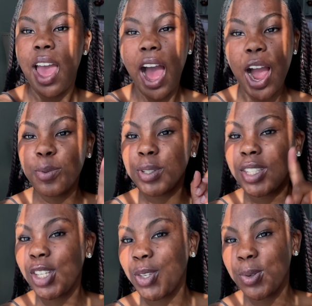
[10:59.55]
i will
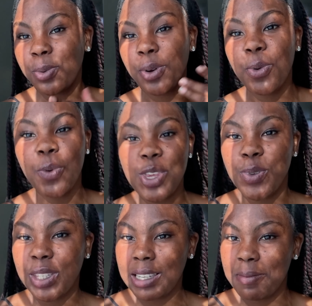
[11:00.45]
see you when you see